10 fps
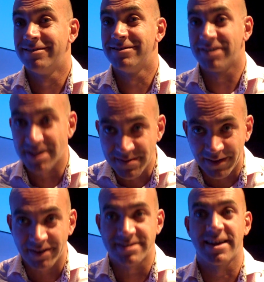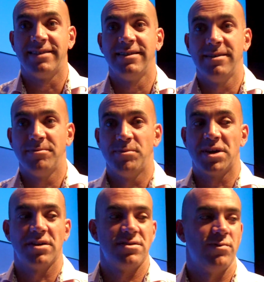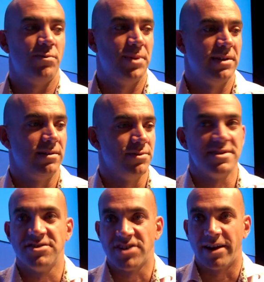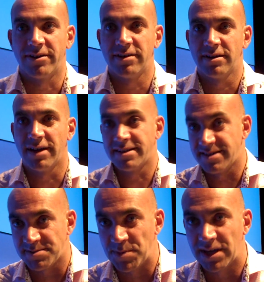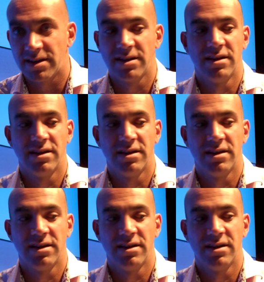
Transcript: So it's very exciting because we've been using Chatter at Seesmic